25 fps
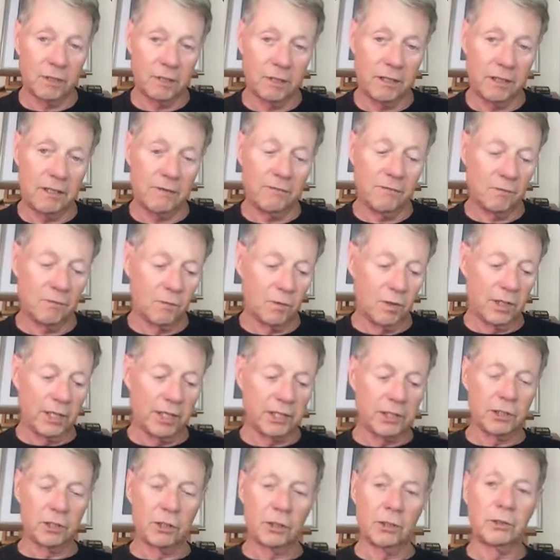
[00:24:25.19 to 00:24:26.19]
And even when they
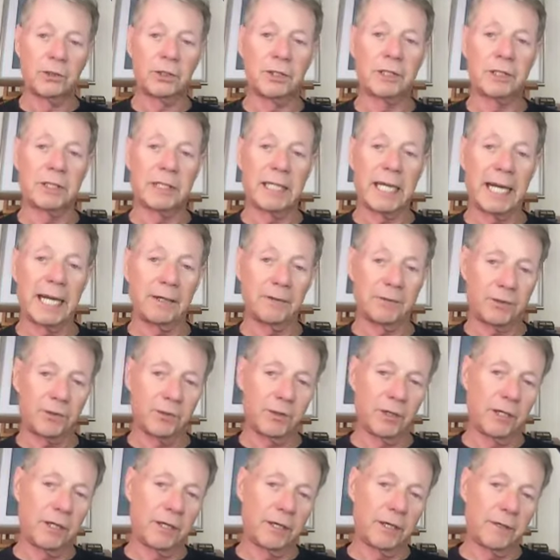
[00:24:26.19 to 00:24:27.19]
diluted it out to
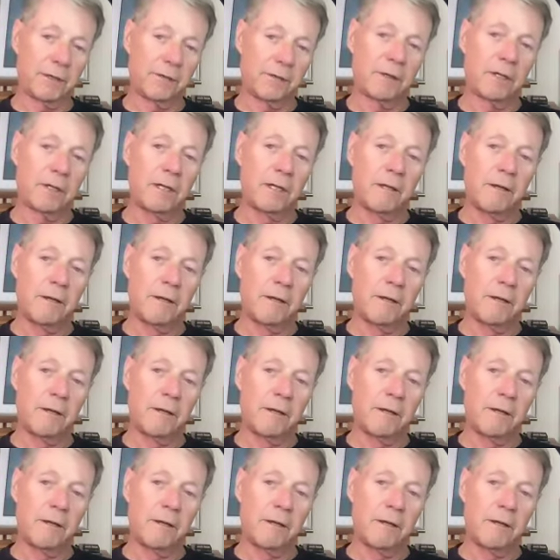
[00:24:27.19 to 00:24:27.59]
100